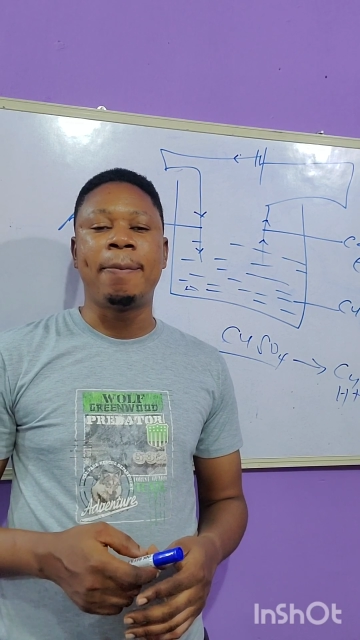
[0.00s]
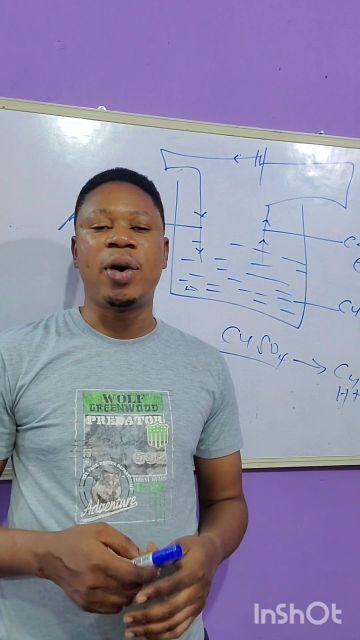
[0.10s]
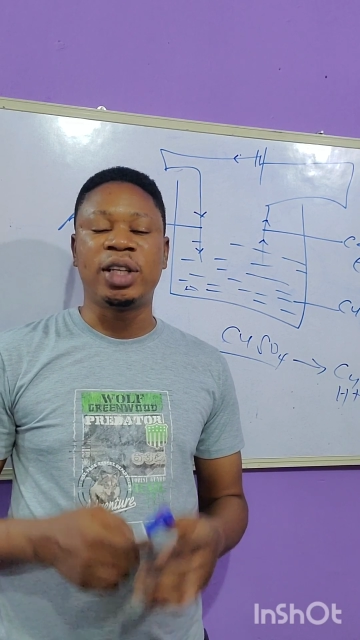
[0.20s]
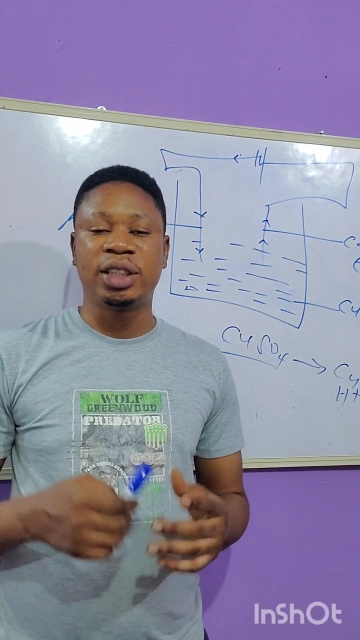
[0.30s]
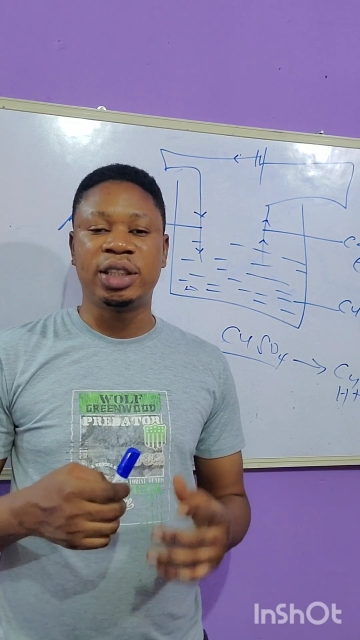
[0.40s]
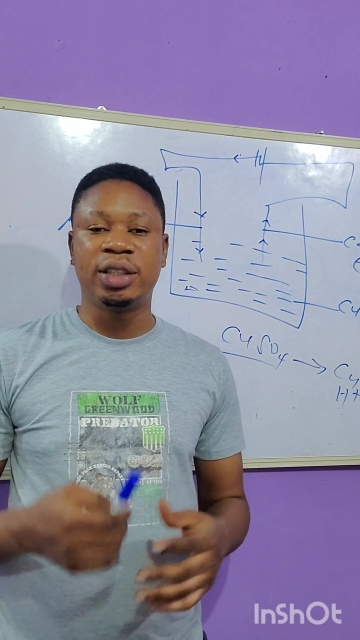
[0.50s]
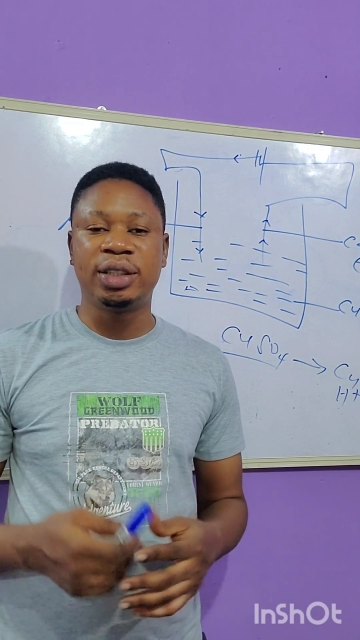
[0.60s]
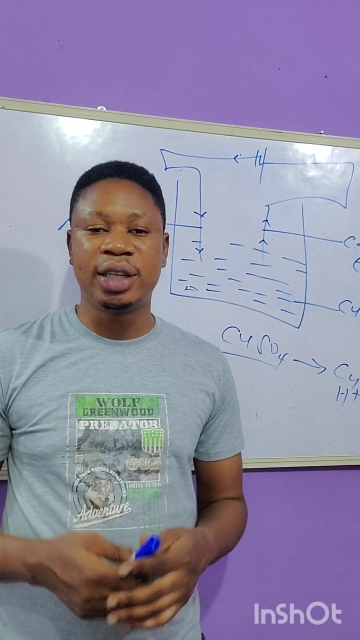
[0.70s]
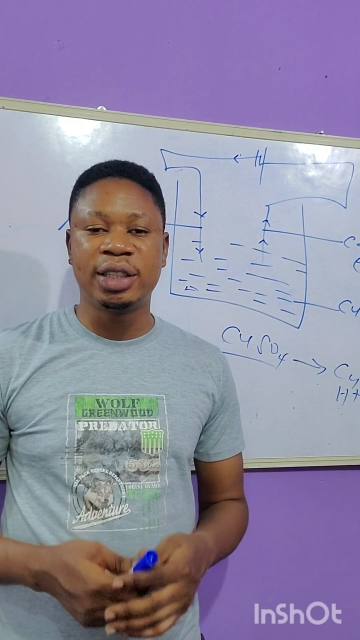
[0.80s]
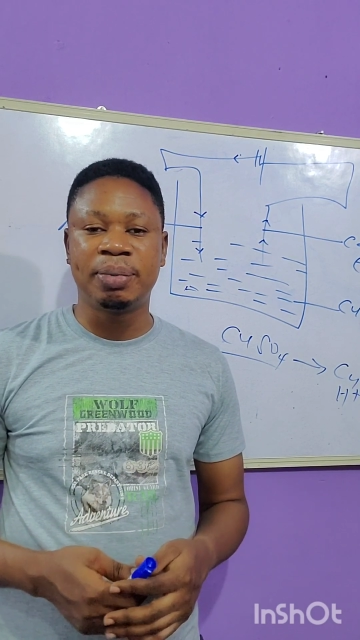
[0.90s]
Oxidation
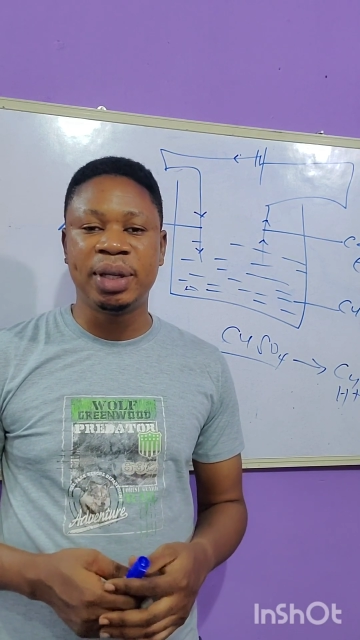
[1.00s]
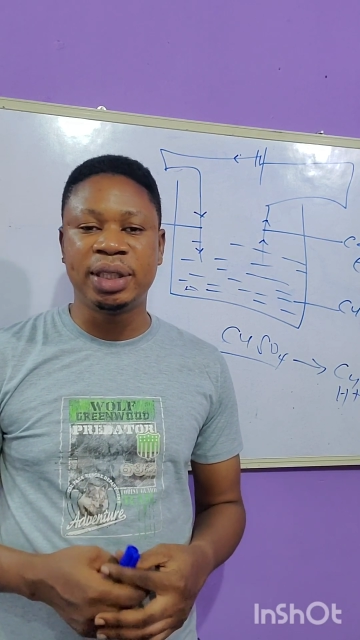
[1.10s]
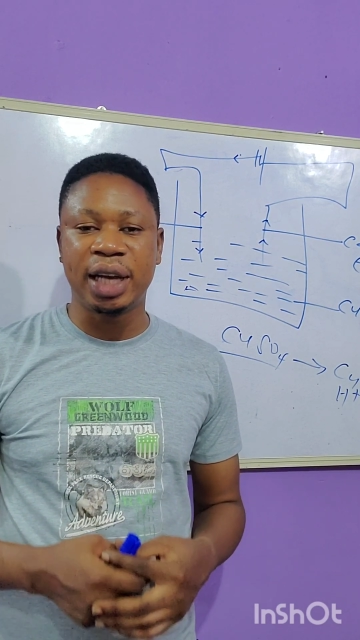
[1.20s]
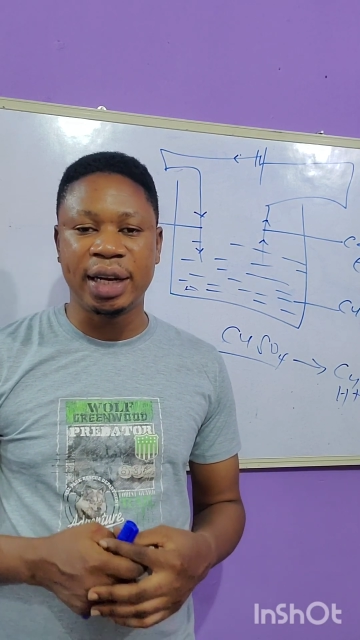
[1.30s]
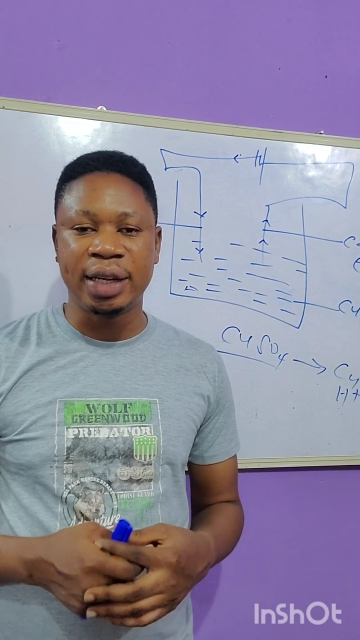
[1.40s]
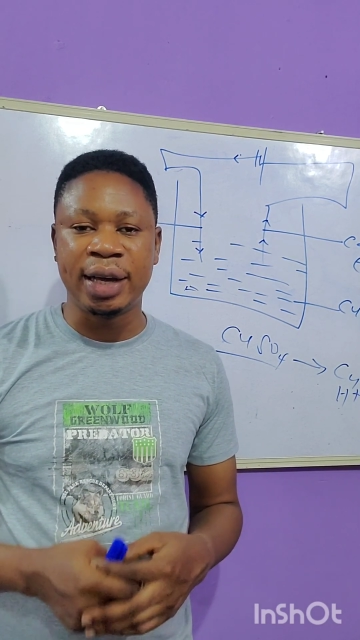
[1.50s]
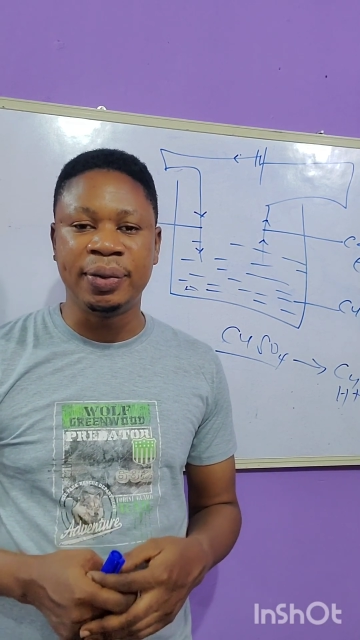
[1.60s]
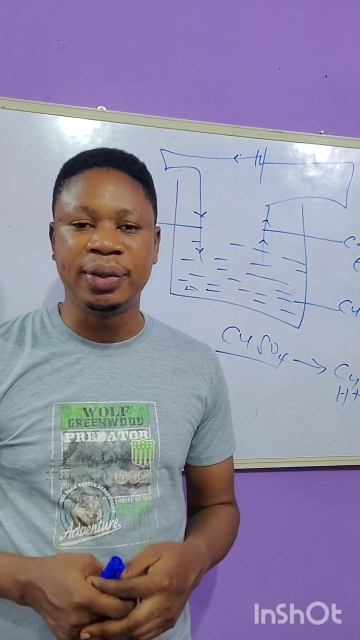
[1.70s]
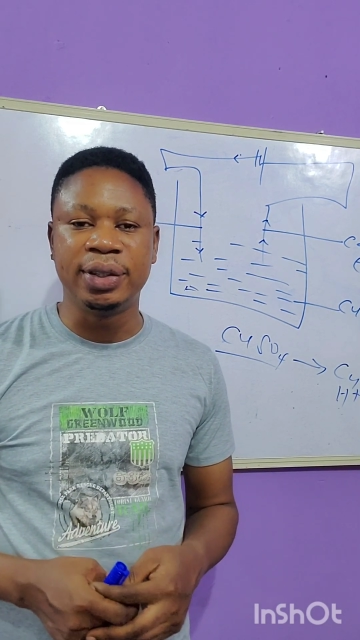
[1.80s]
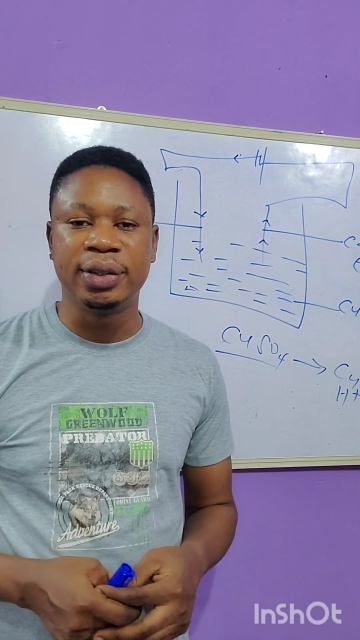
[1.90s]
takes place at the anode,